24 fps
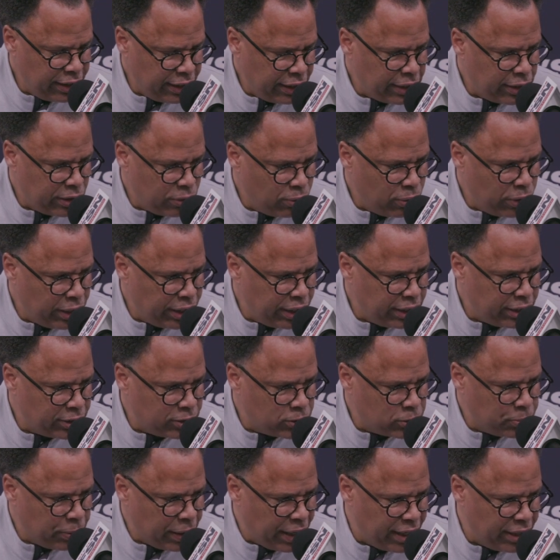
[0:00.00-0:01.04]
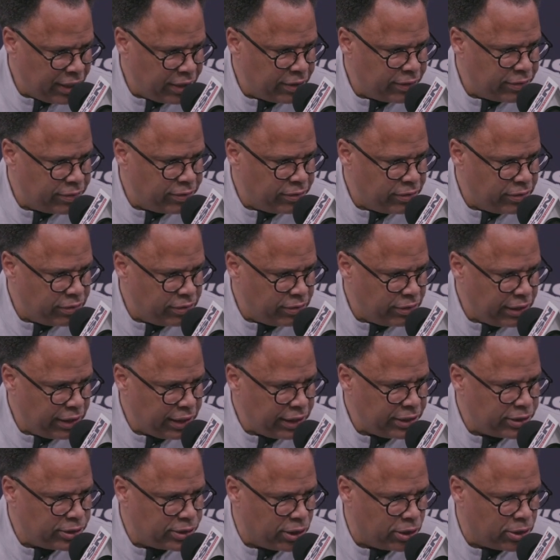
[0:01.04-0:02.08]
they can win in spite of
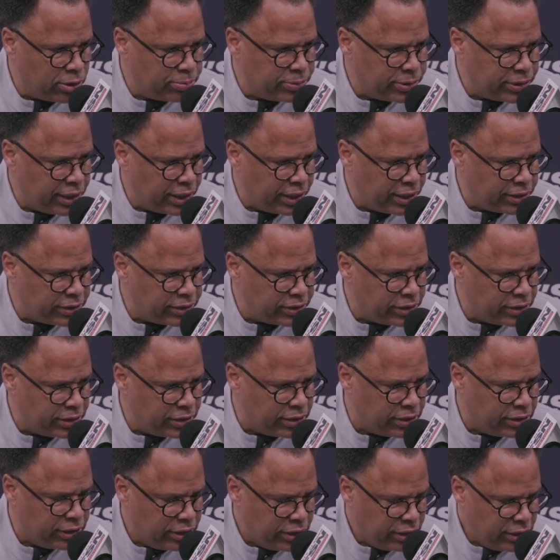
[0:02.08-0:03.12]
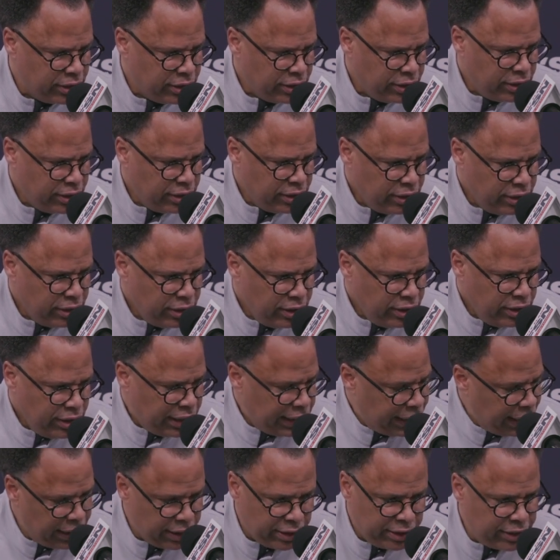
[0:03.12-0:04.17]
any circumstance. And
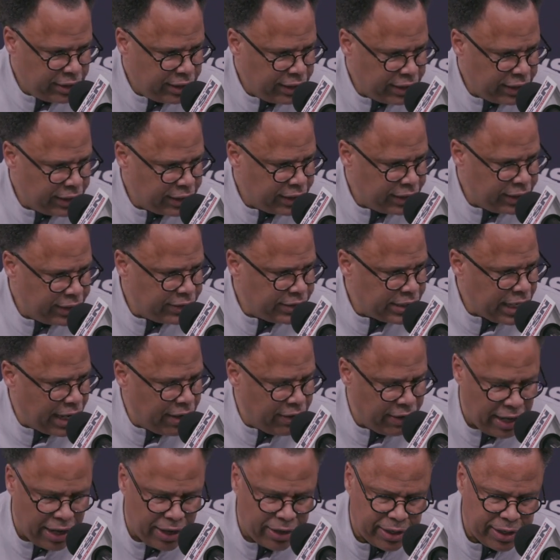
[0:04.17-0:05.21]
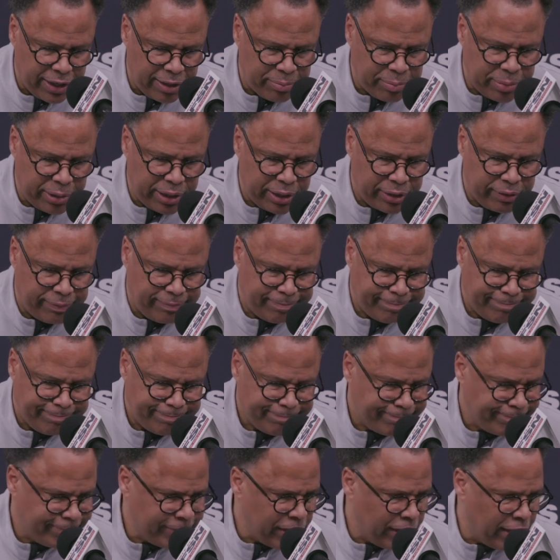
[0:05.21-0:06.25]
again, didn't get the desired outcome, but
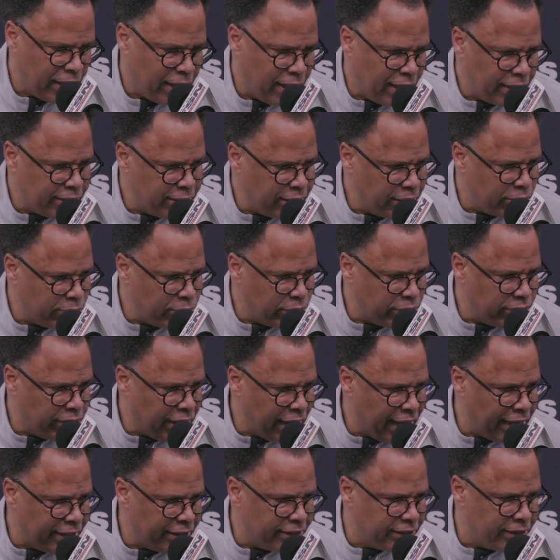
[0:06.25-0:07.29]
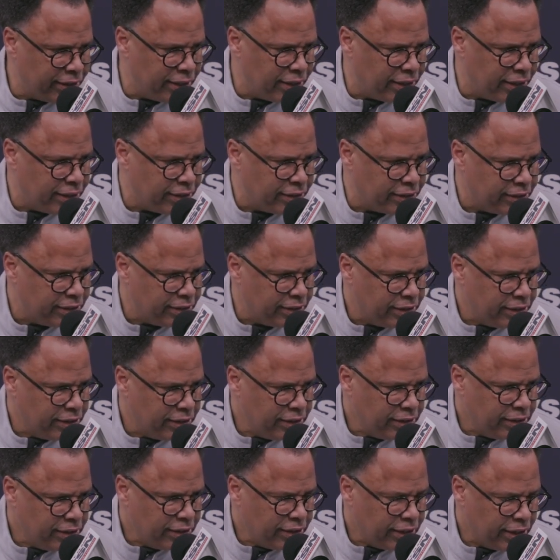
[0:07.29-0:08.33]
I think we've got a
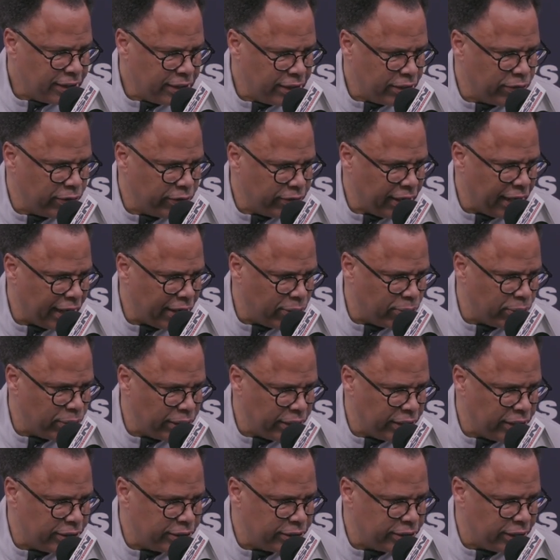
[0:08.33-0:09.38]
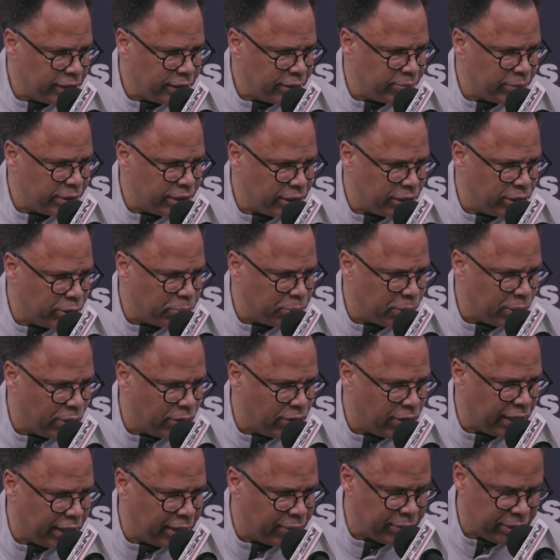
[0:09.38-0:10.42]
really good team and a good
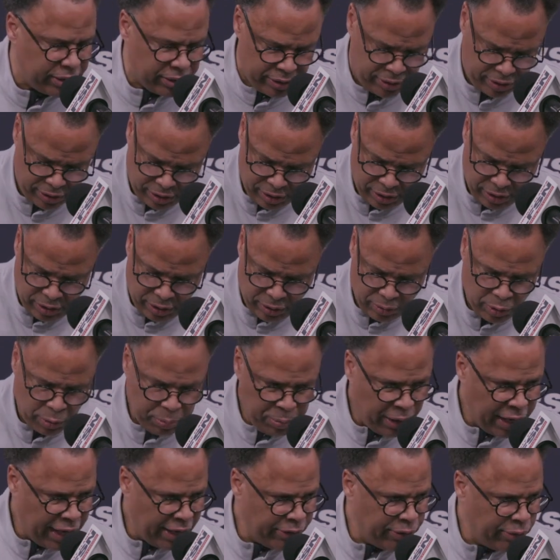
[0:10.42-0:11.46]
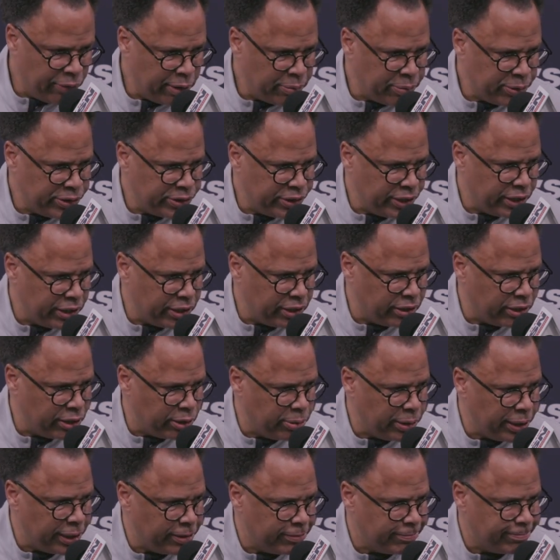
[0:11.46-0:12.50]
program, and we're proud to represent
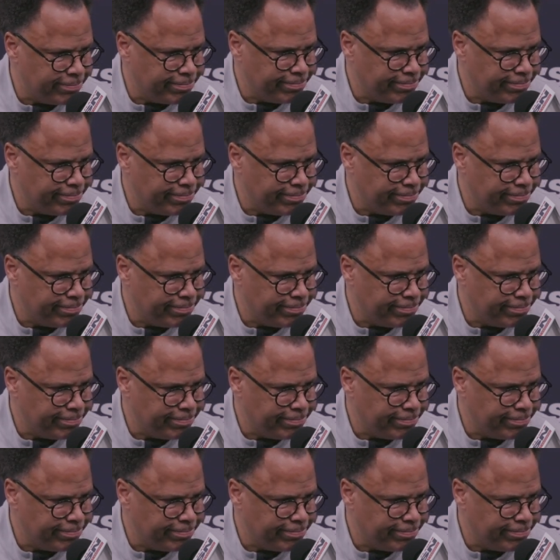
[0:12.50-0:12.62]
Liberty.